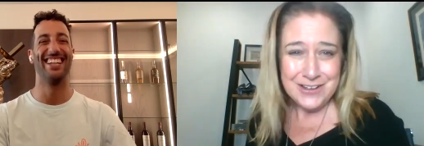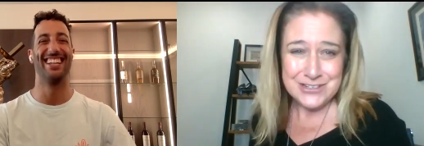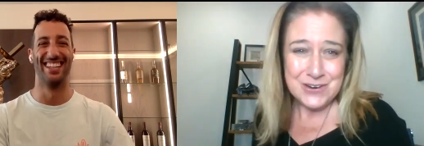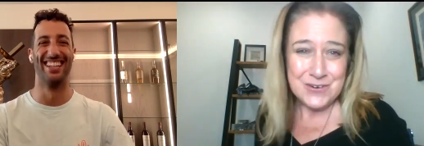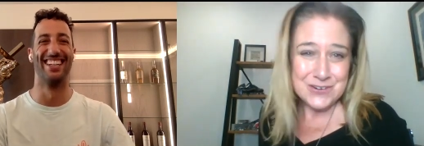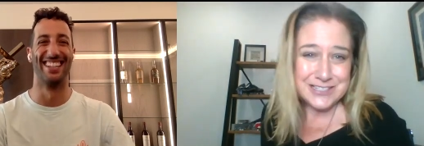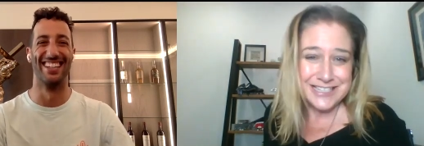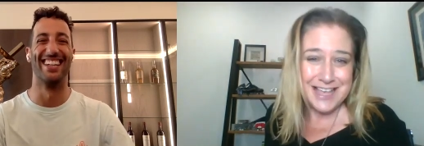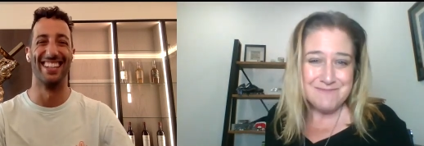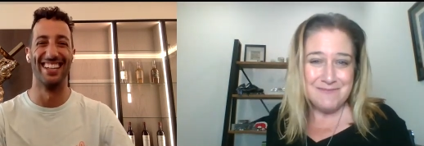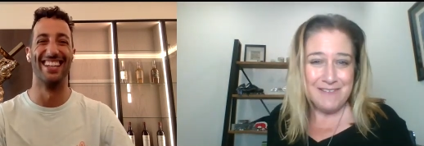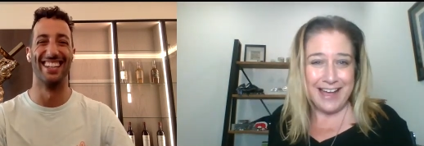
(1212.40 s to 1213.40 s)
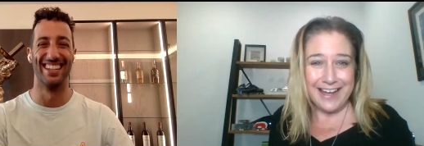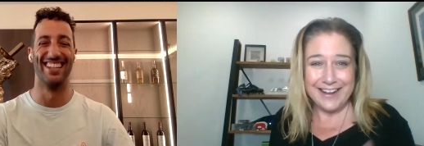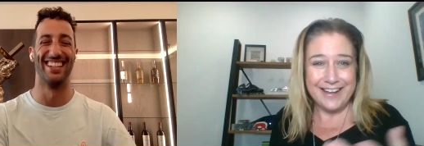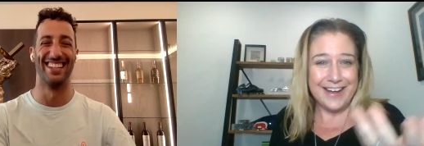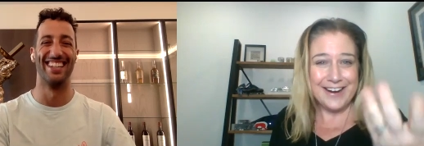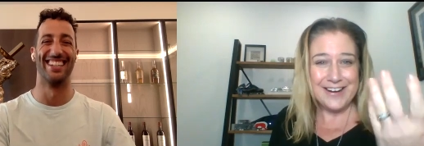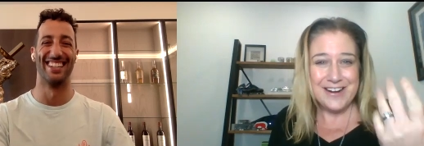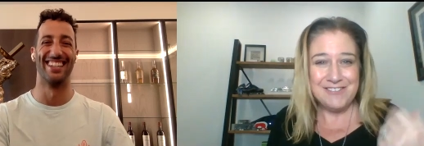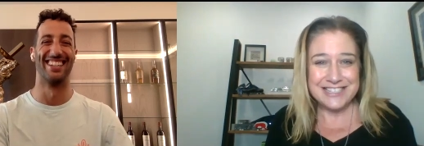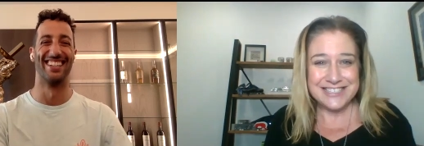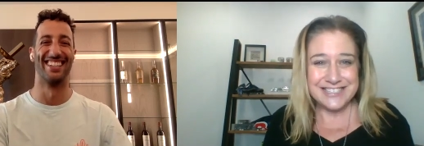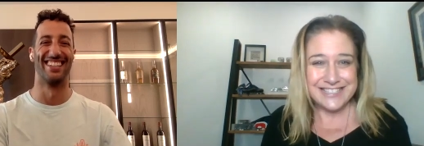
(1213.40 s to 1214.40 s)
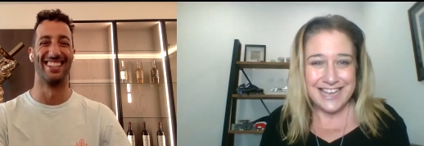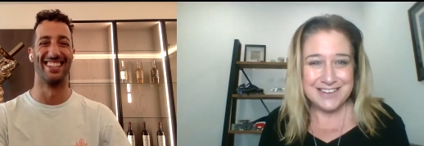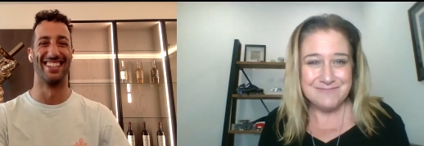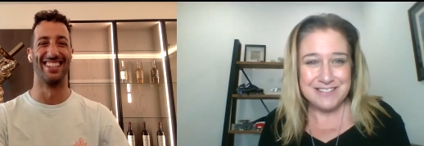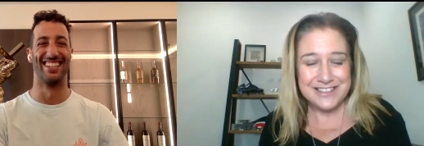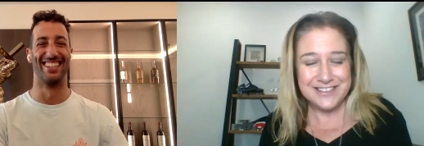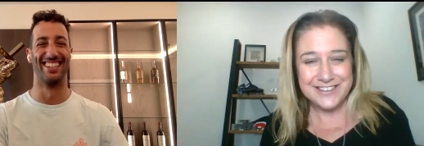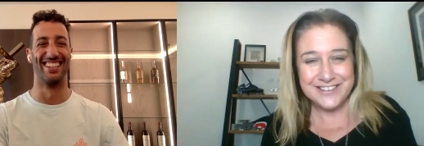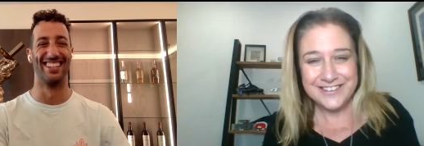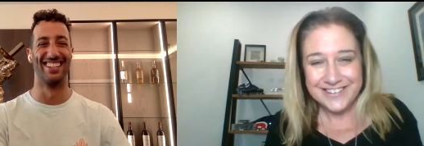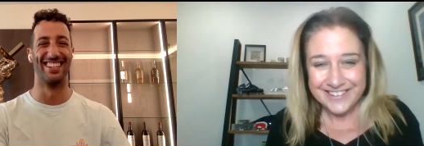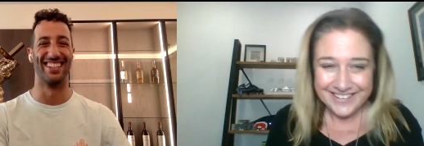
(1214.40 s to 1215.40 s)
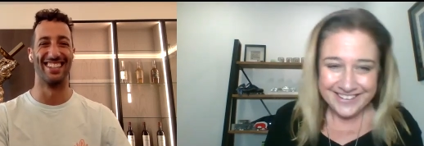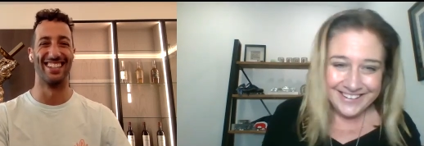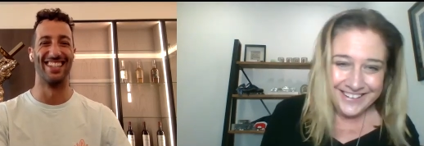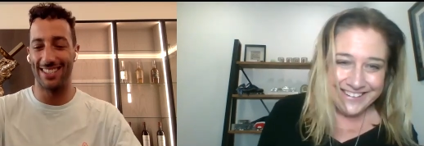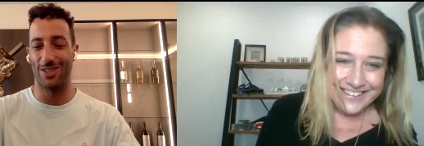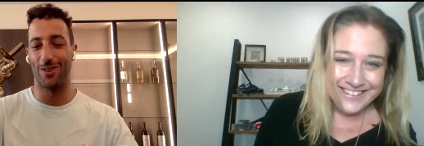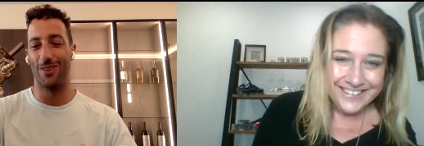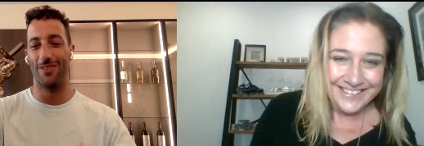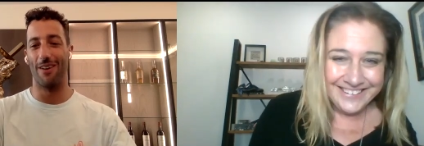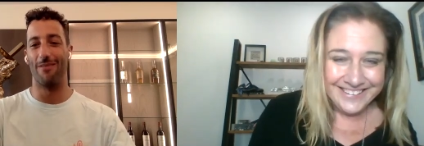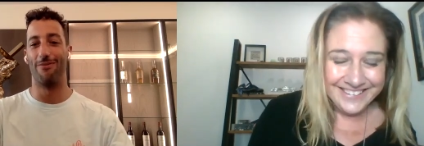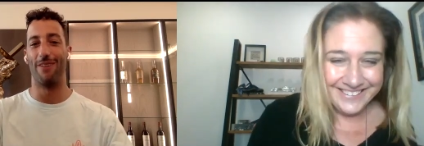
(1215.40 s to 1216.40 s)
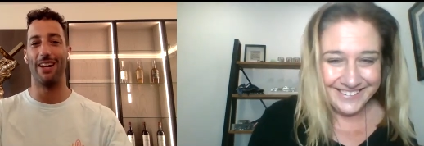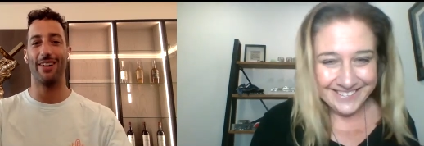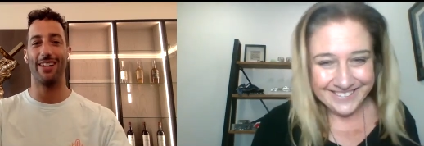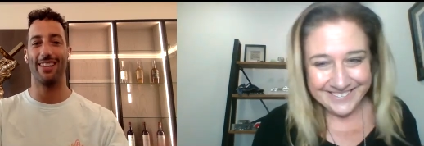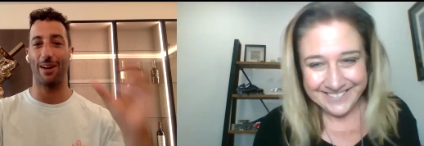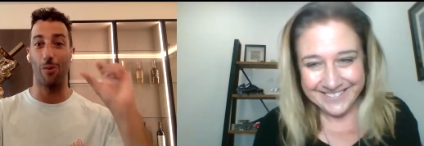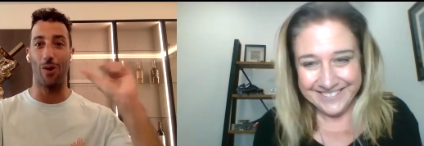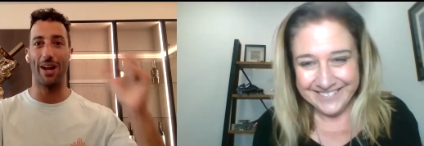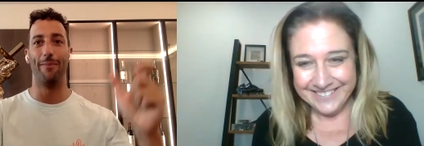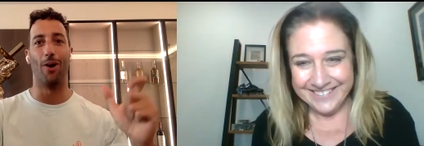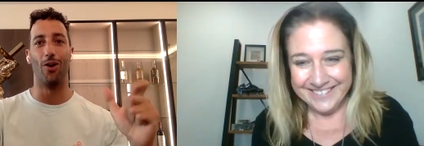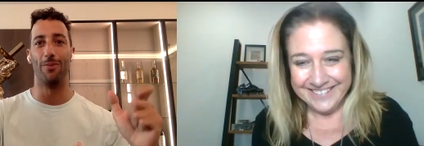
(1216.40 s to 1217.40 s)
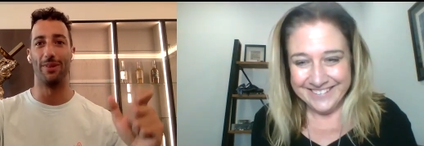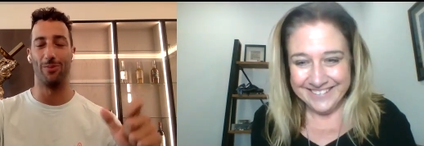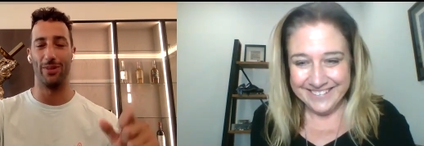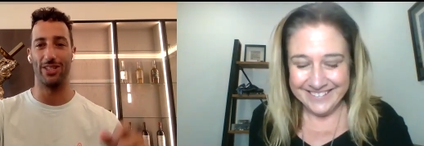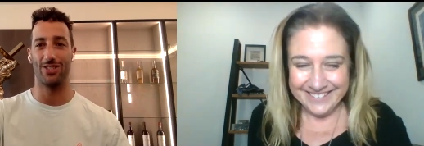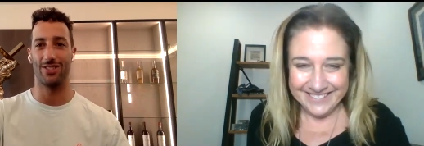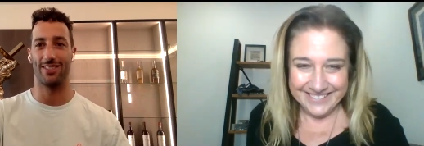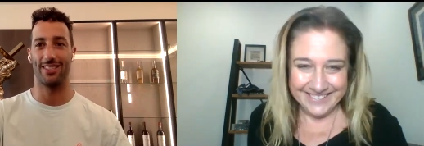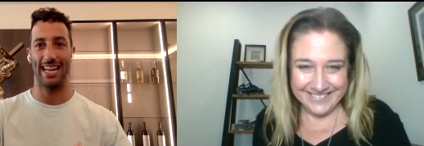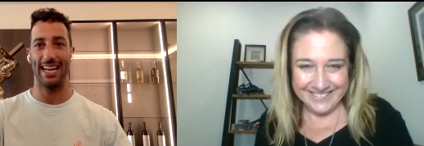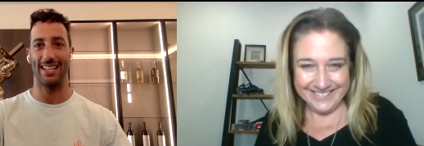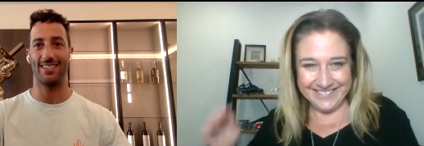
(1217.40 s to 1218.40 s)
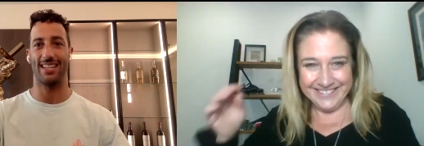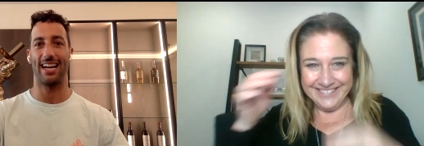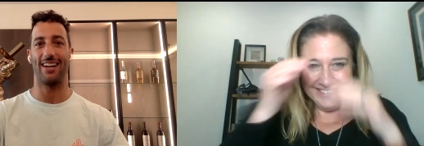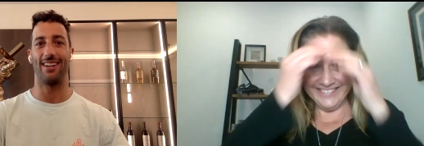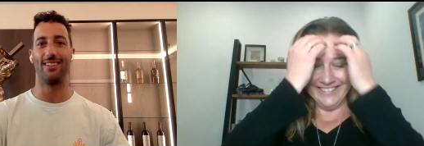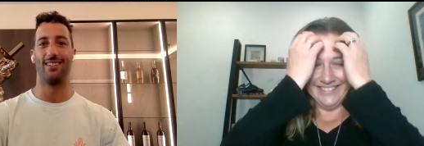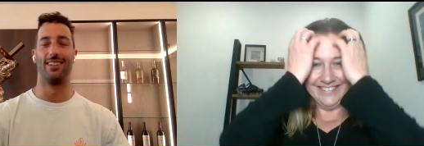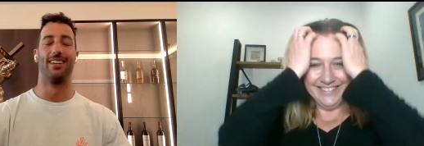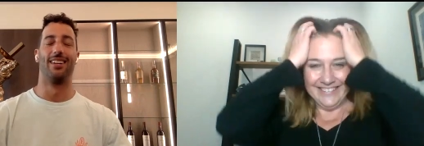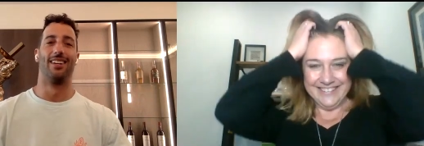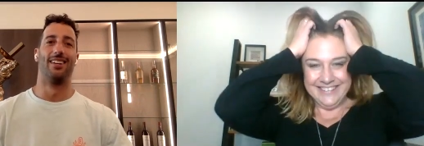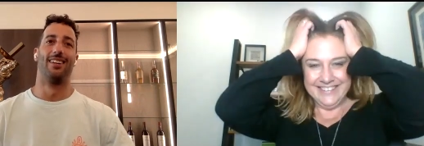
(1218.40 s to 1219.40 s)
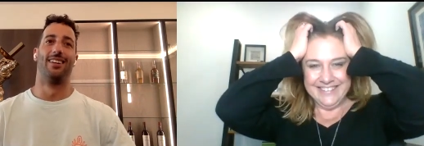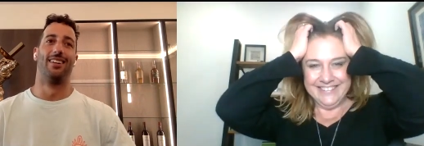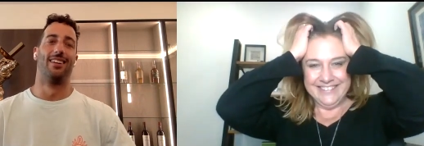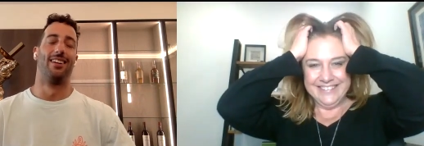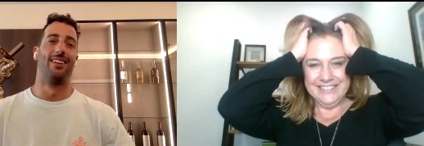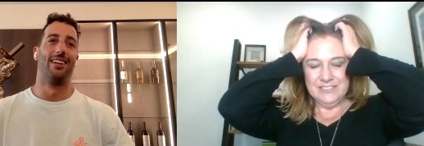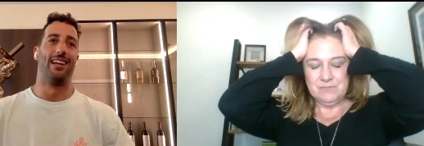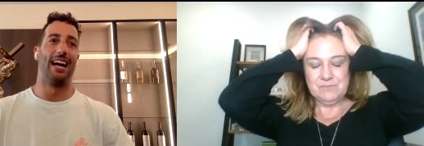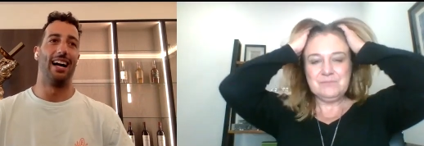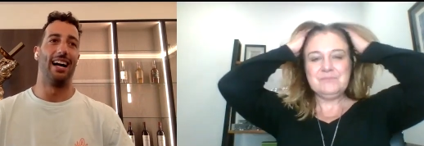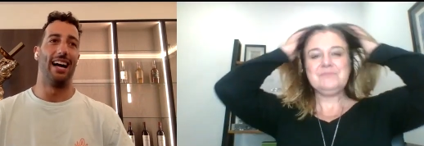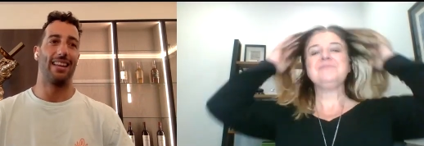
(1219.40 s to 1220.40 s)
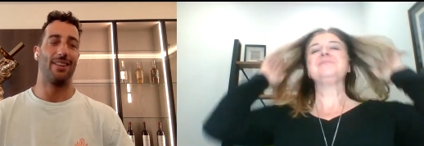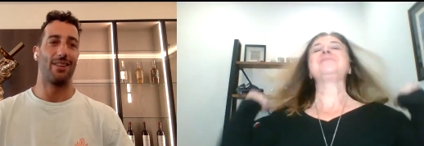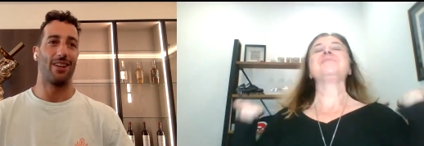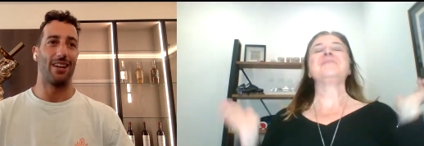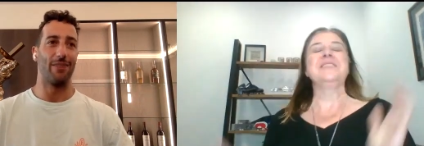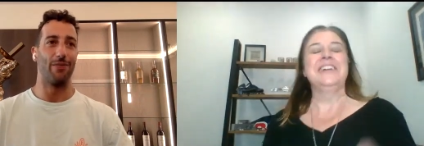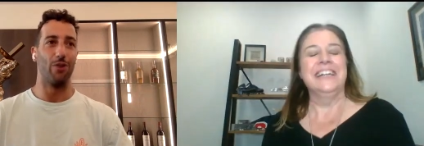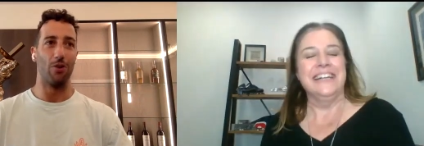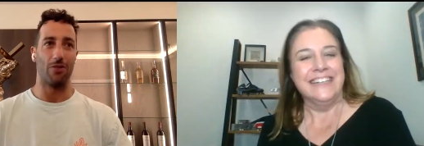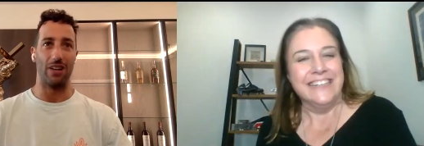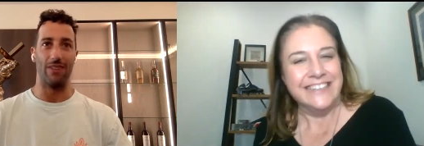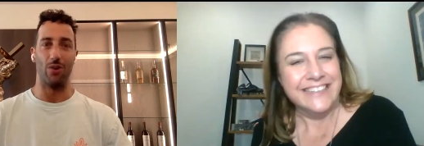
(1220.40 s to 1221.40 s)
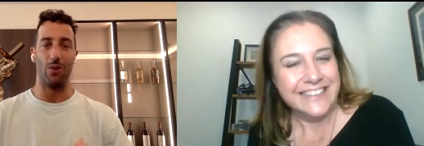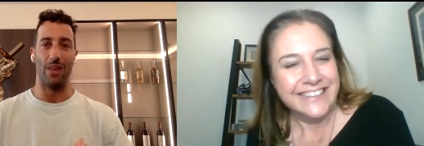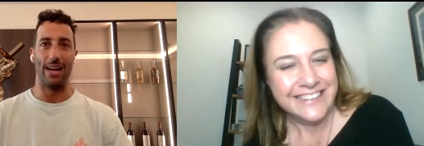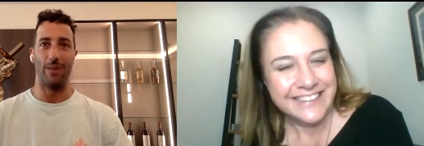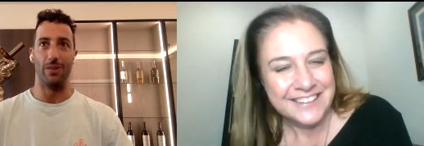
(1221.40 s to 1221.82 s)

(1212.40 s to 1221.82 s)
Speaker 1: talk to them about it. I don't know if that's the same with you.
Speaker 2: So, a very like one moment which stands out uh, at the kind of forefront of all that